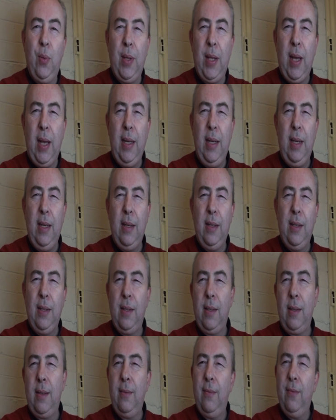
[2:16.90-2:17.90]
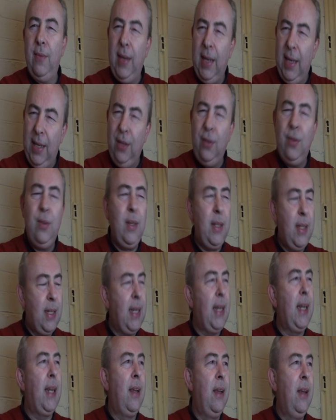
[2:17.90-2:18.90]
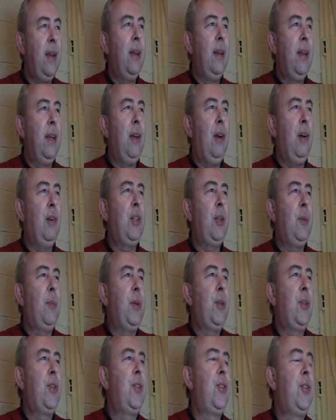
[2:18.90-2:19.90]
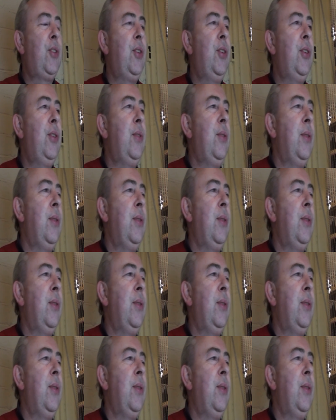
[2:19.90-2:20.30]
with onions. Interesting. Octopus stew.